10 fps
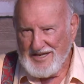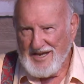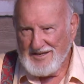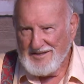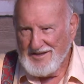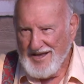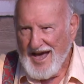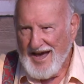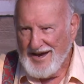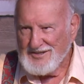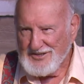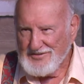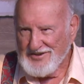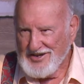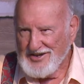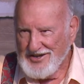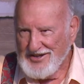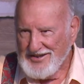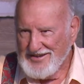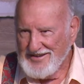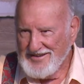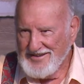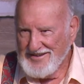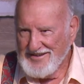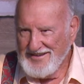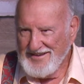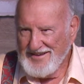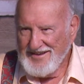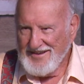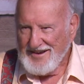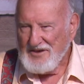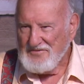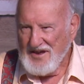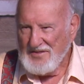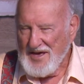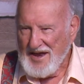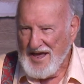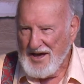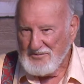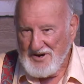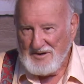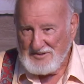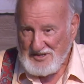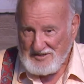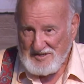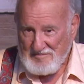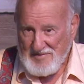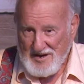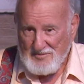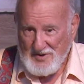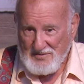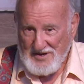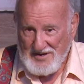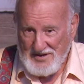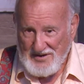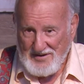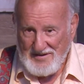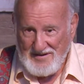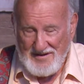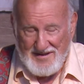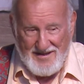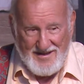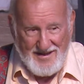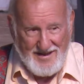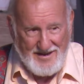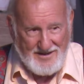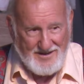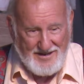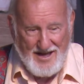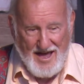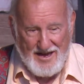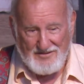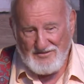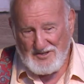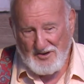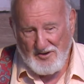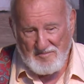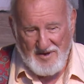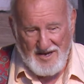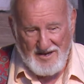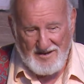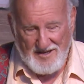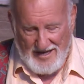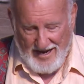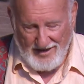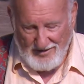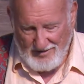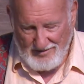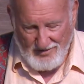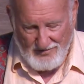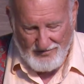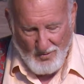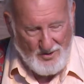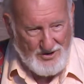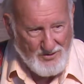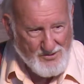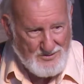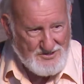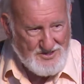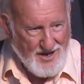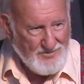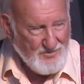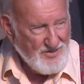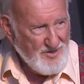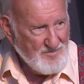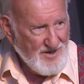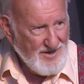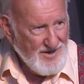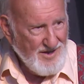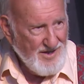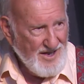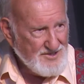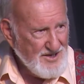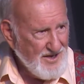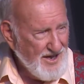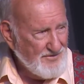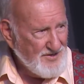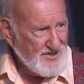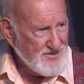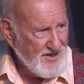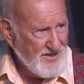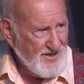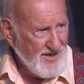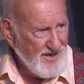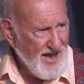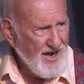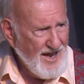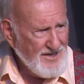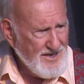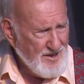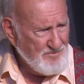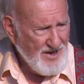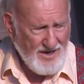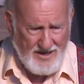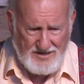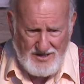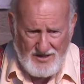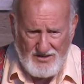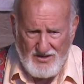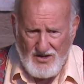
get the eyes of an adult. And I found that out when I was in Zimbabwe one year. And a guy had visited me, and he had a little four-year-old son with him. And as they left, he said, I like that man. He said,